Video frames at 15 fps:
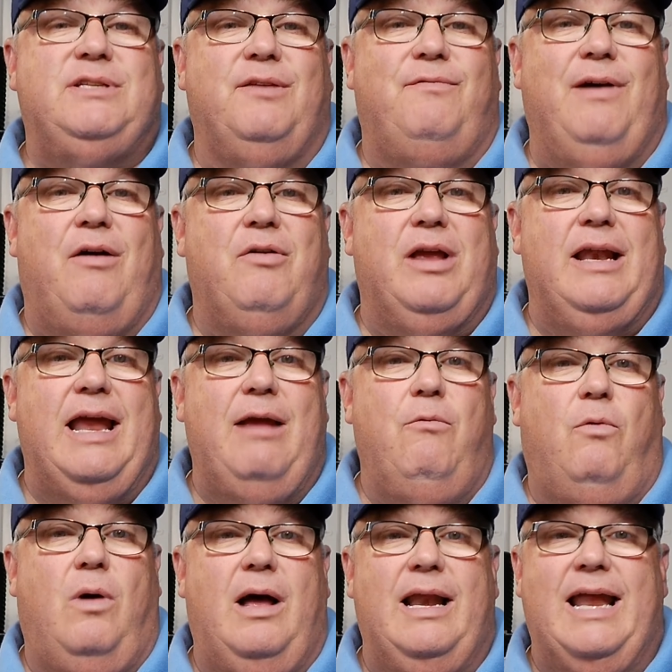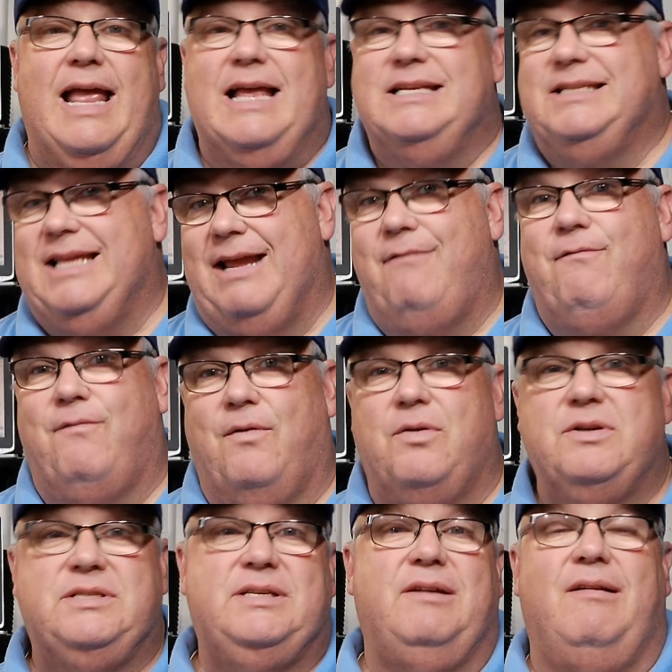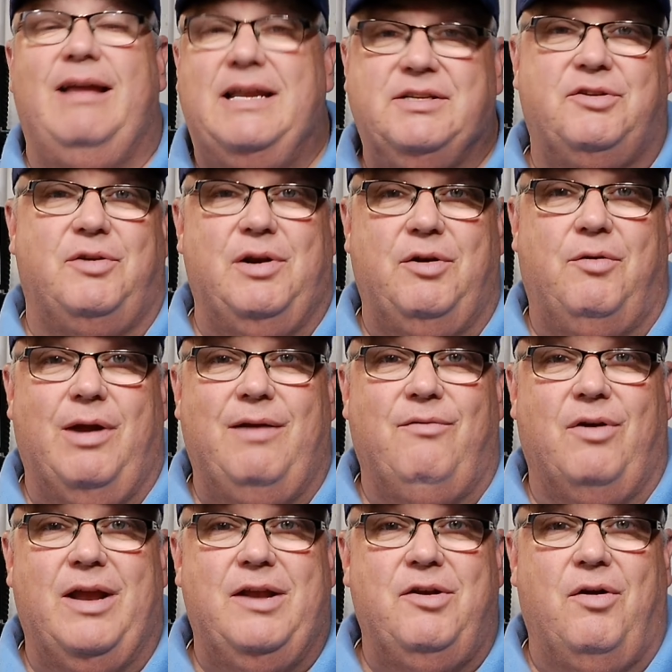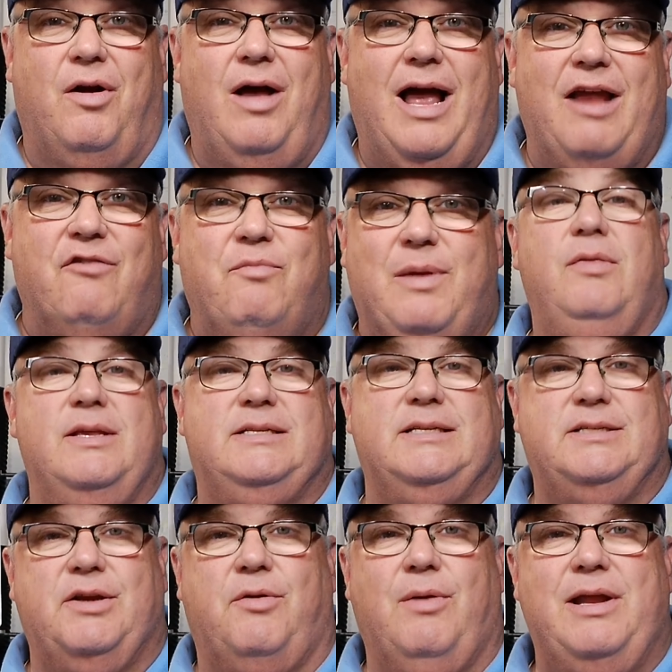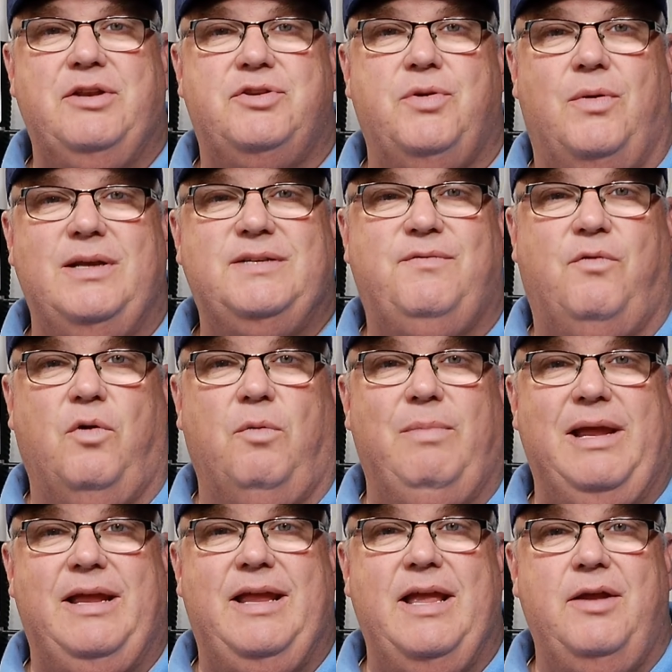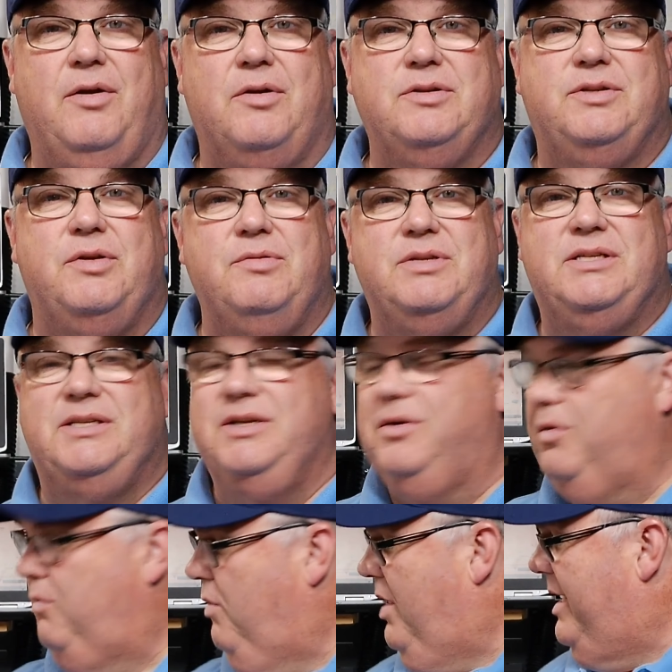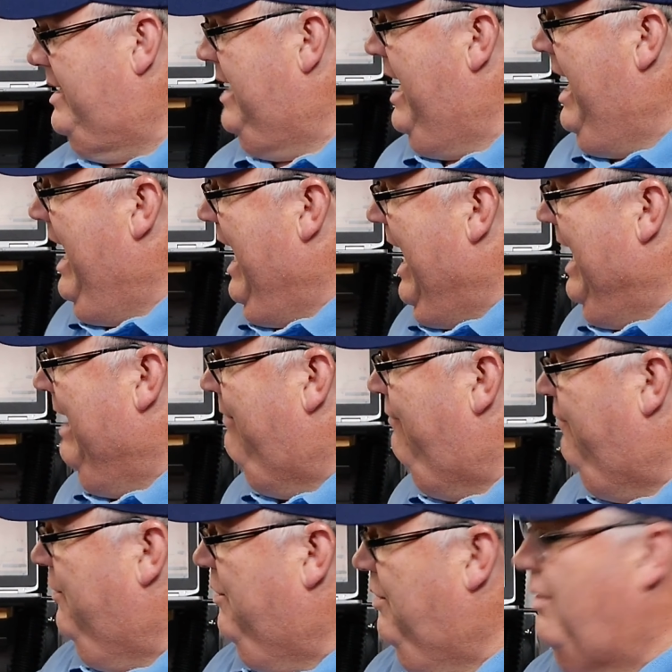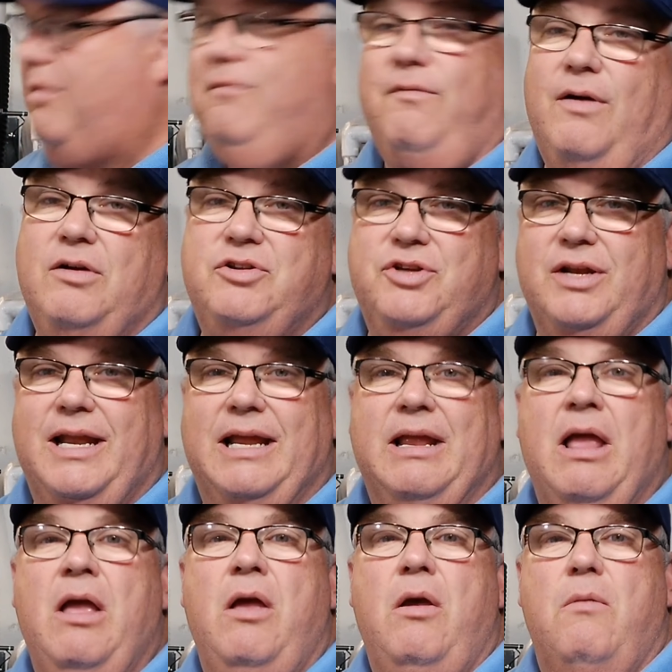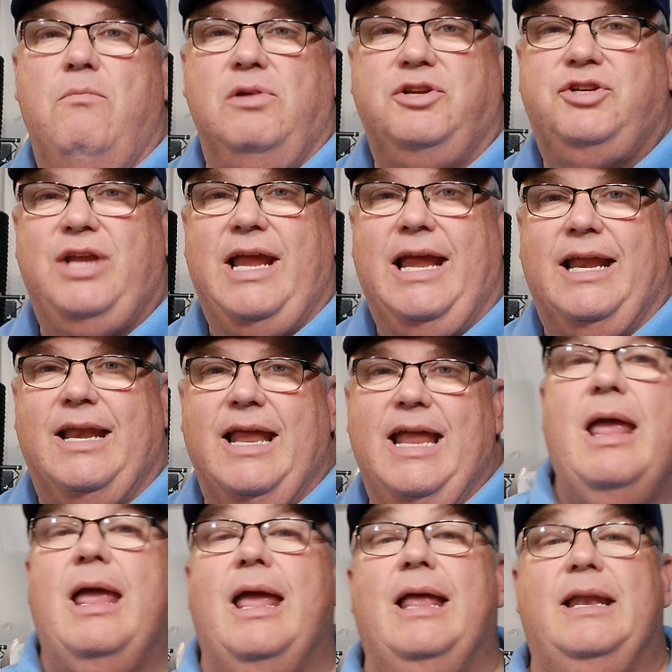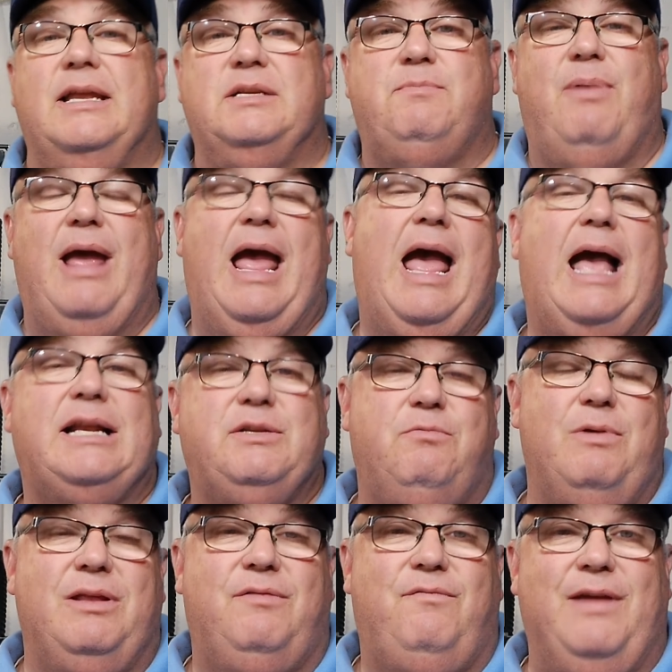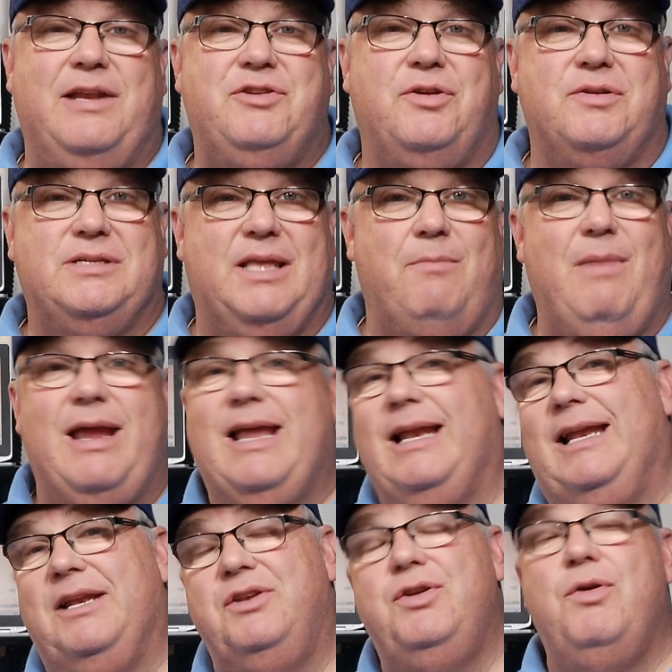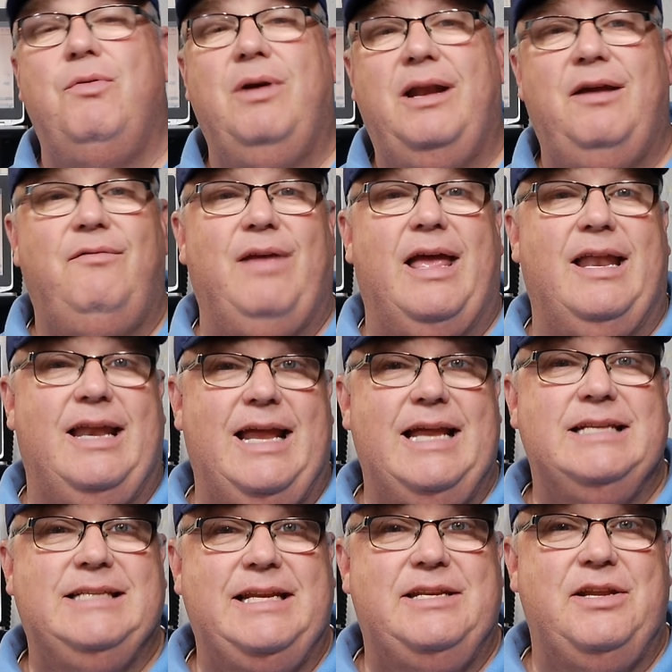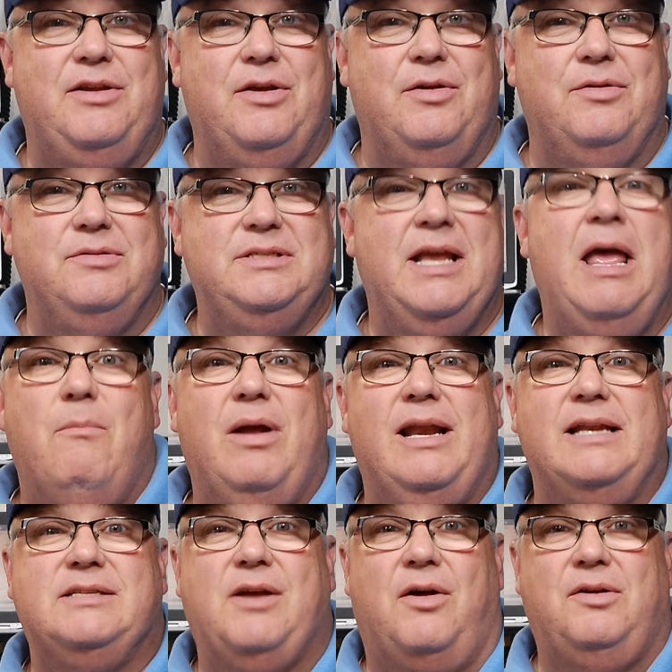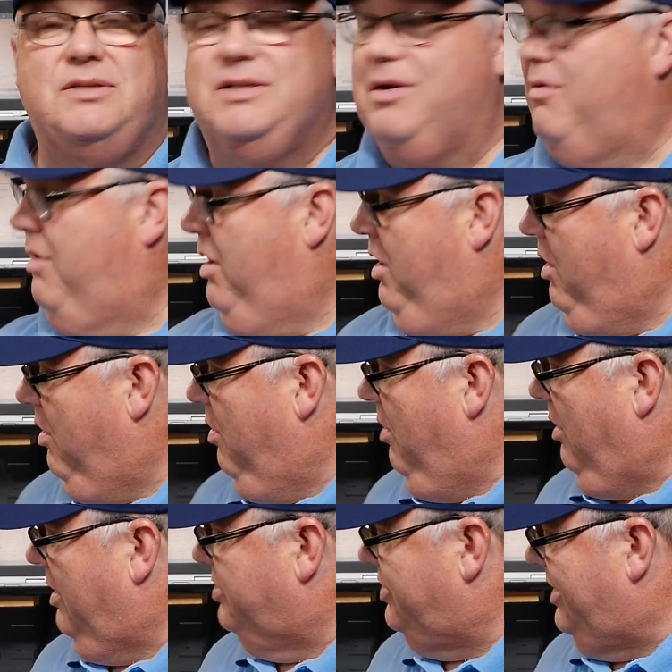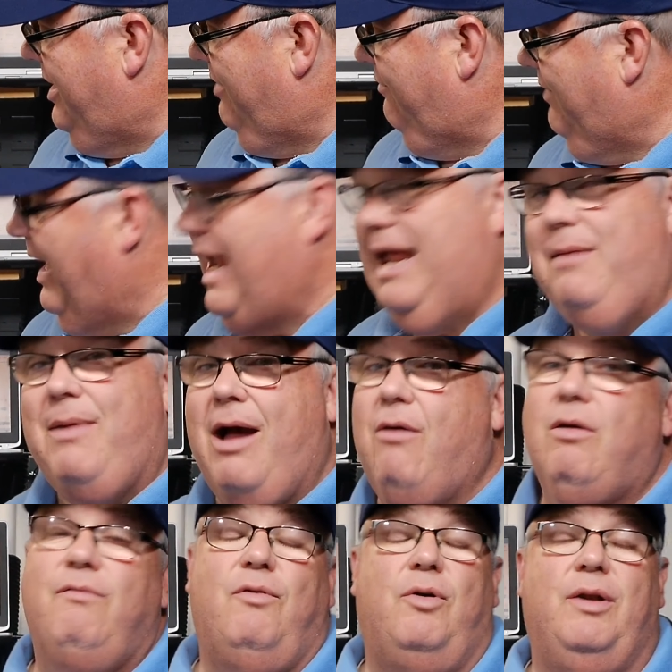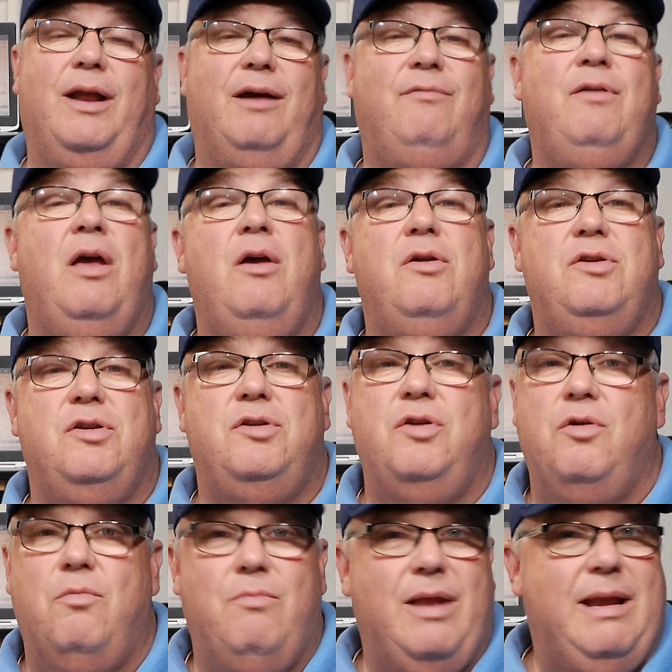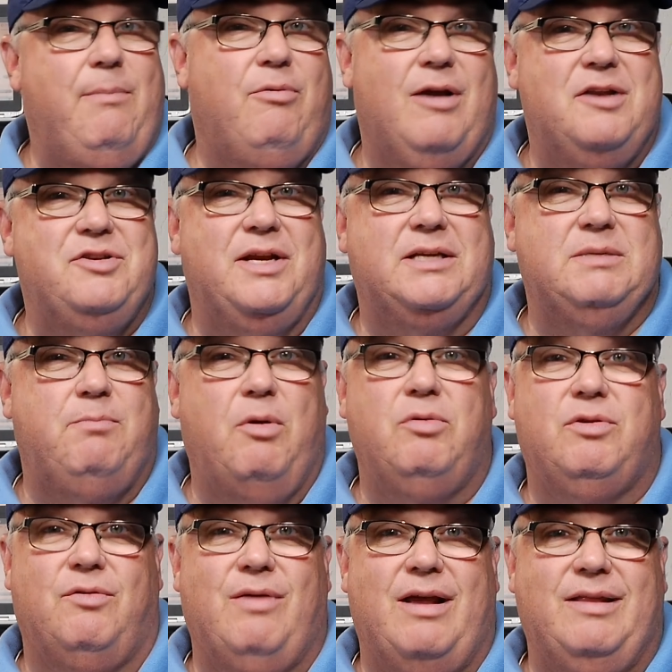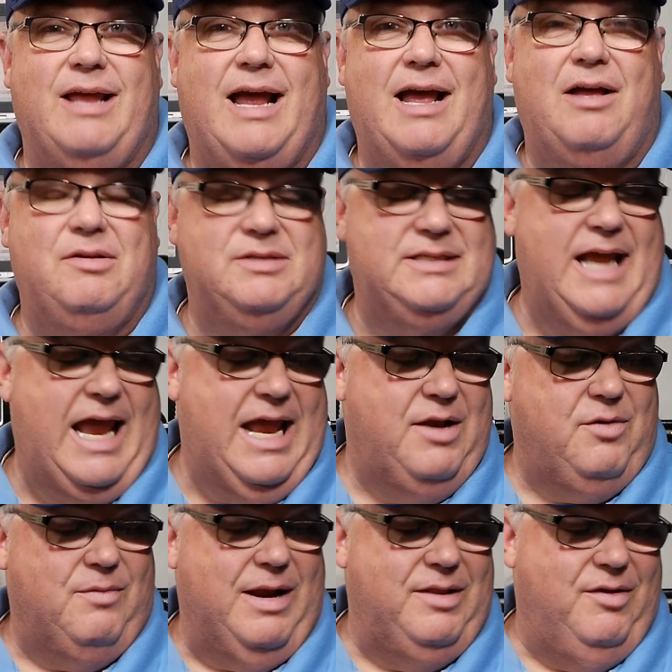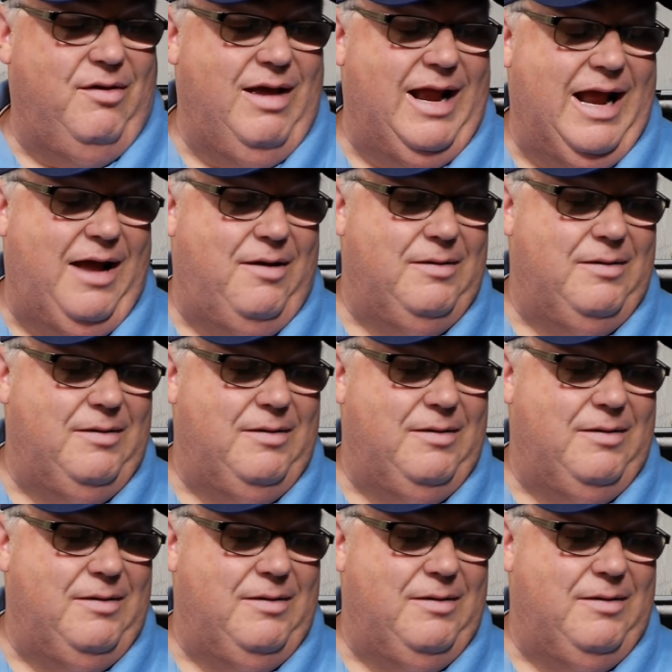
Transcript: the Falcon A1 as the first laser engraver in your life. This is a great choice for beginners who still want a full functioning machine. It is packed with features that make it intuitive and easy to use, but it's also large enough and powerful enough to do many projects both around the house and around the layout.